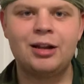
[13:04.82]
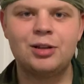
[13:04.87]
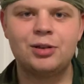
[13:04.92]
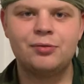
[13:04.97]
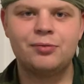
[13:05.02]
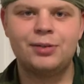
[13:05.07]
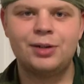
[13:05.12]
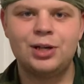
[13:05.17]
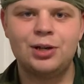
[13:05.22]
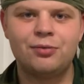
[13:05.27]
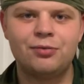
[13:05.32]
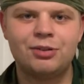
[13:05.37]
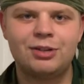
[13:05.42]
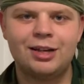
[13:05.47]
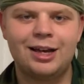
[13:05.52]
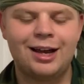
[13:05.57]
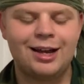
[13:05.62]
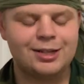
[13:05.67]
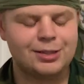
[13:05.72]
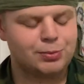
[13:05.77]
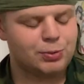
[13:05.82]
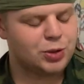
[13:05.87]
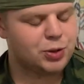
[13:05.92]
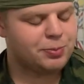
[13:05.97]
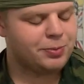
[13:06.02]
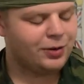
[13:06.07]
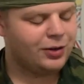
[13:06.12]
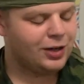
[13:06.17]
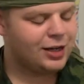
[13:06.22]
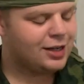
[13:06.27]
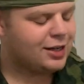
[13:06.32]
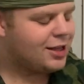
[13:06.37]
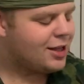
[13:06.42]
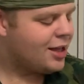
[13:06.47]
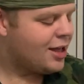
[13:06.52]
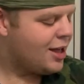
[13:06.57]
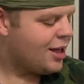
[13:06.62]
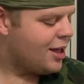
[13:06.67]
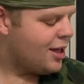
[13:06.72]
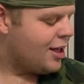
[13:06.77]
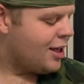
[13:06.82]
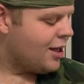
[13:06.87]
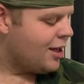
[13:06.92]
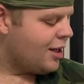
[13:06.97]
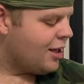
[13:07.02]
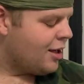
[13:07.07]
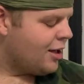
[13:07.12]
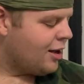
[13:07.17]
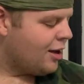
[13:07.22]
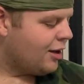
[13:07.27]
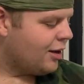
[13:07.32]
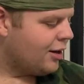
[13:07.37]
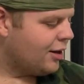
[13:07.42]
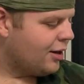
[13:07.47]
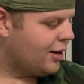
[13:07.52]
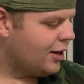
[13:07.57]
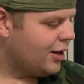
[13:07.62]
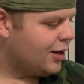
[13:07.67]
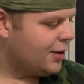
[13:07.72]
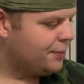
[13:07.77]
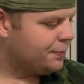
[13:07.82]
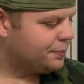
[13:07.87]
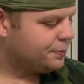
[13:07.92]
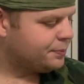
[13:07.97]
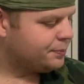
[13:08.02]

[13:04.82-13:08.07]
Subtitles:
another video for you guys. Wish me luck. I'll